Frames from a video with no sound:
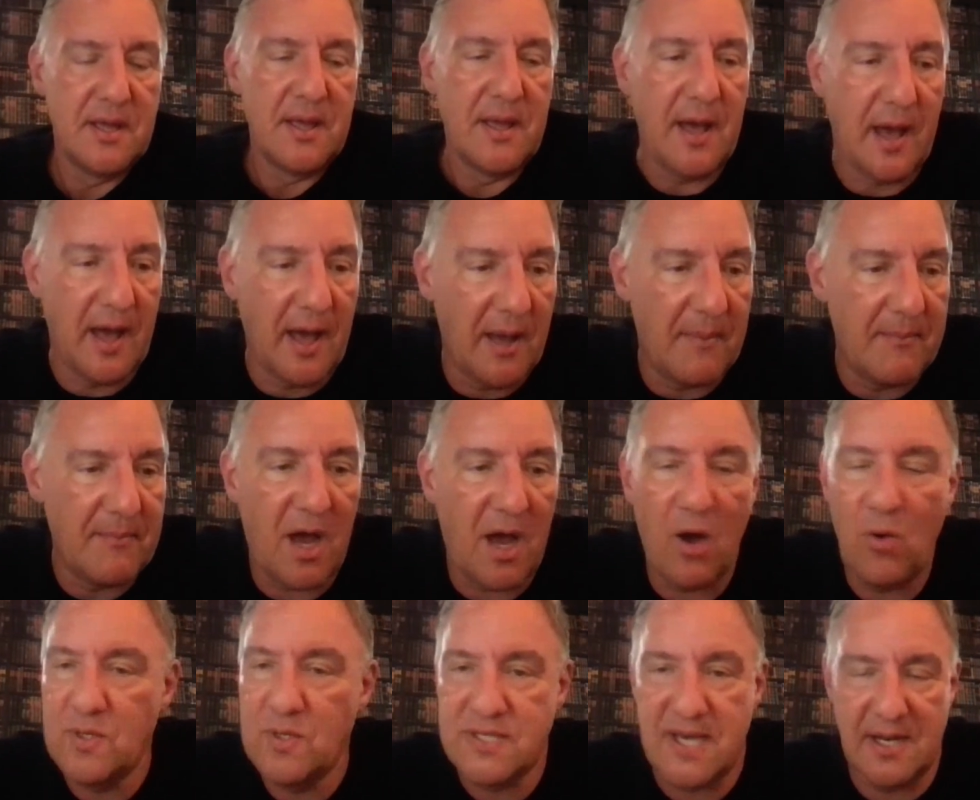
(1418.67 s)

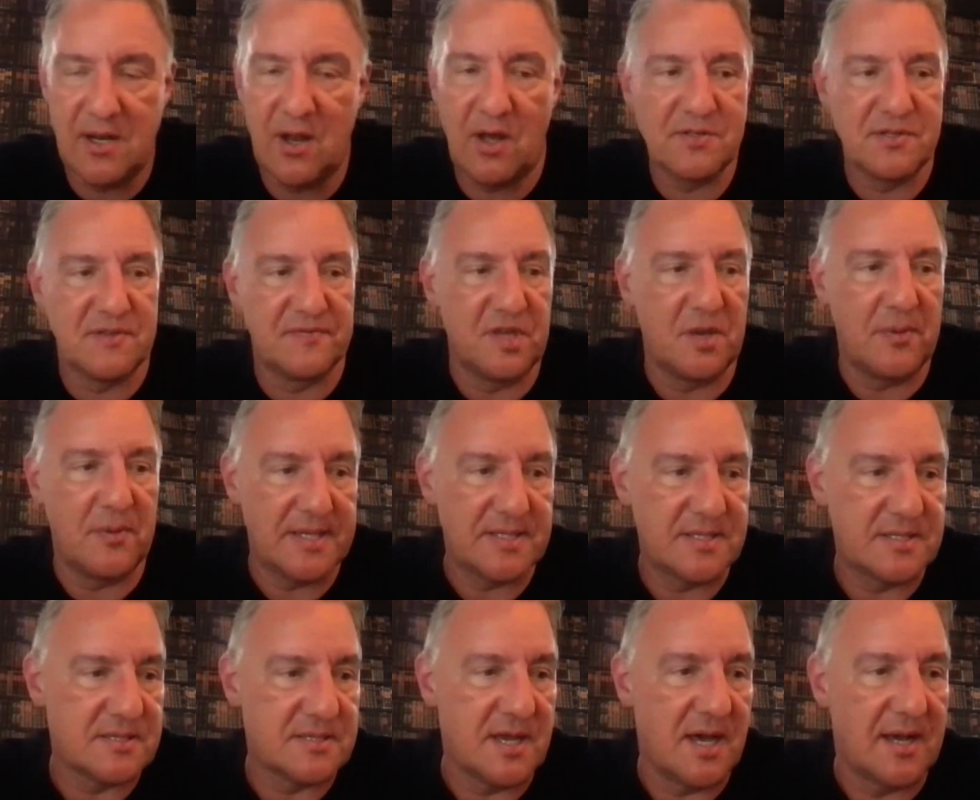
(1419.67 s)
Always had lots of
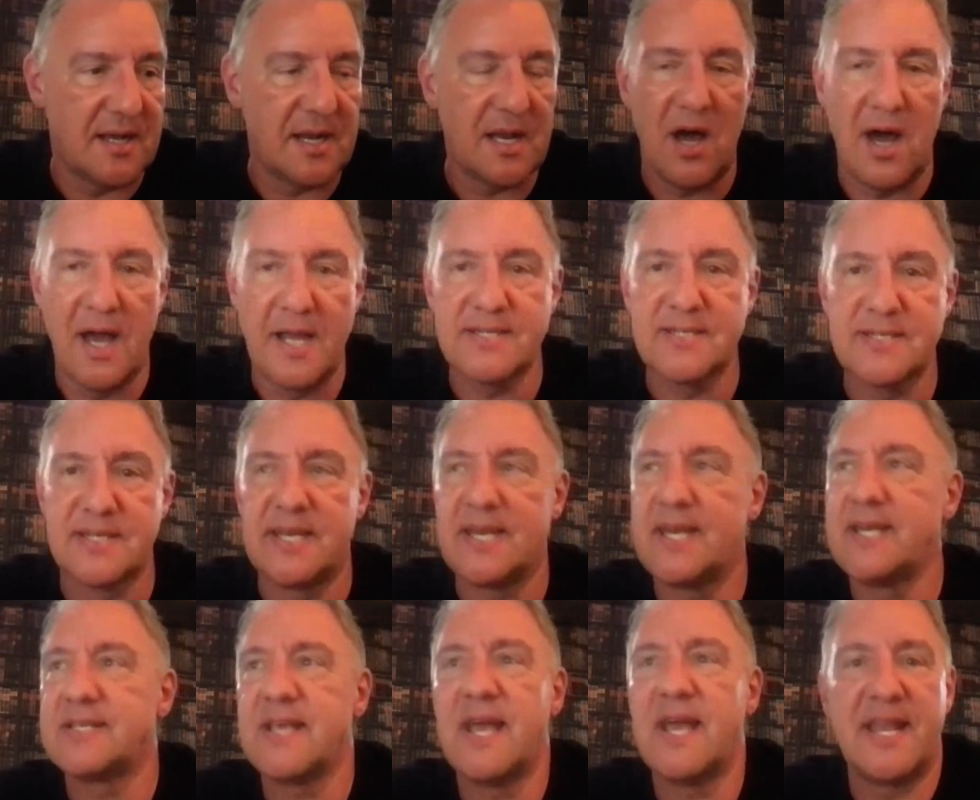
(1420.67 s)
US clients, and it
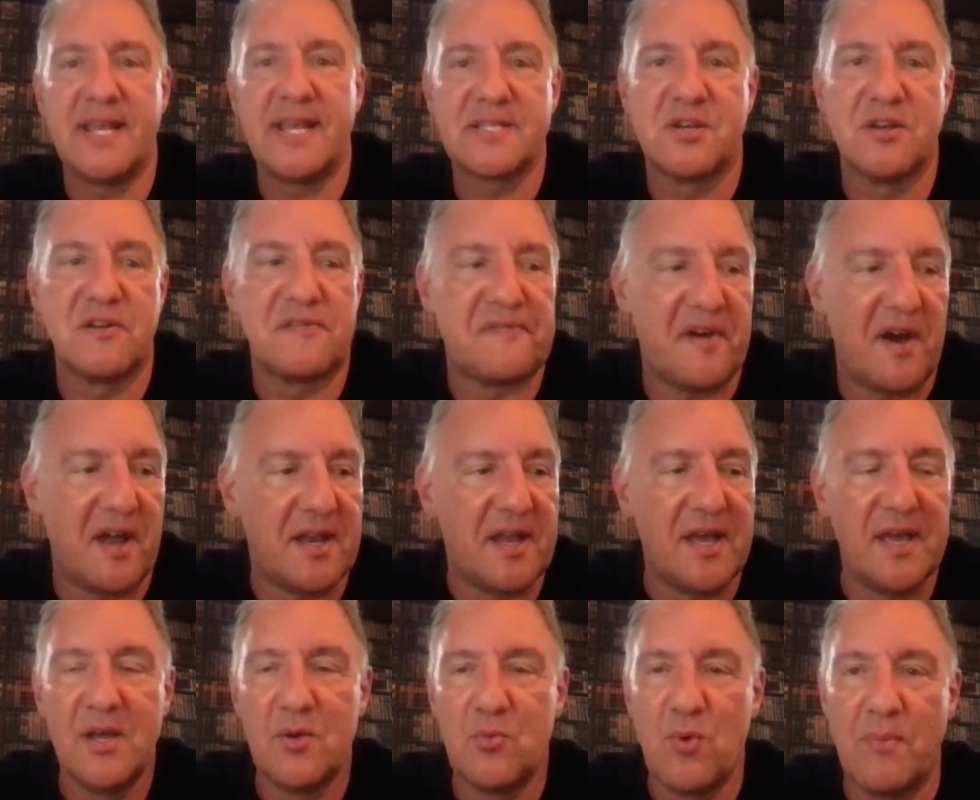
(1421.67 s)
is good fun
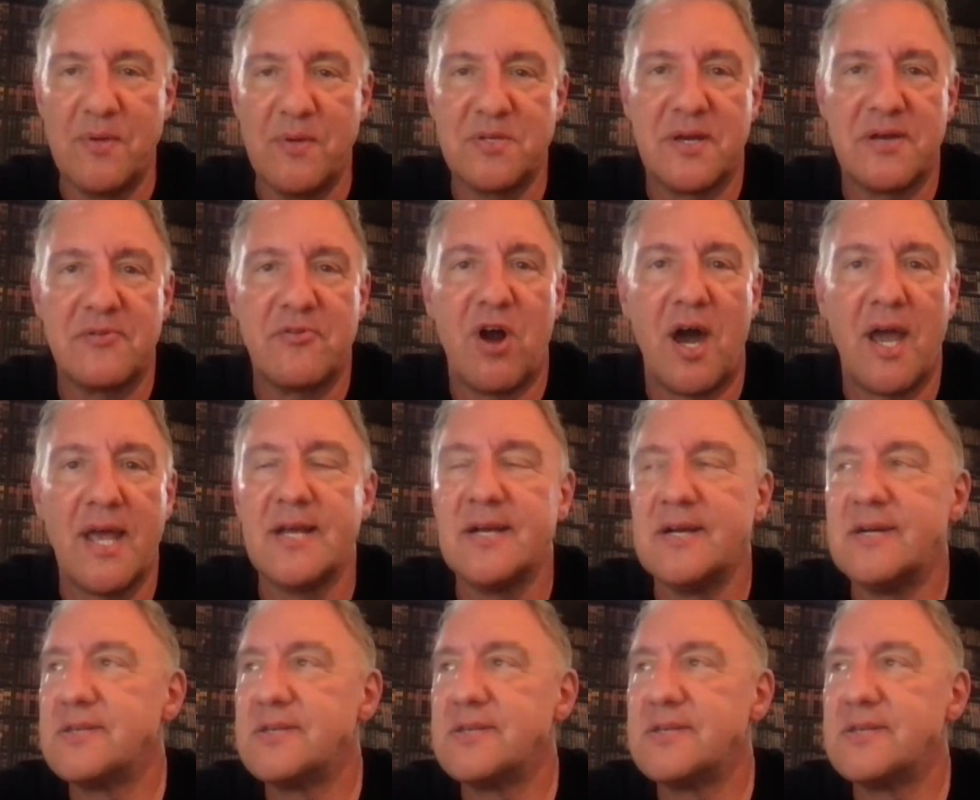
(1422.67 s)
when we do it right.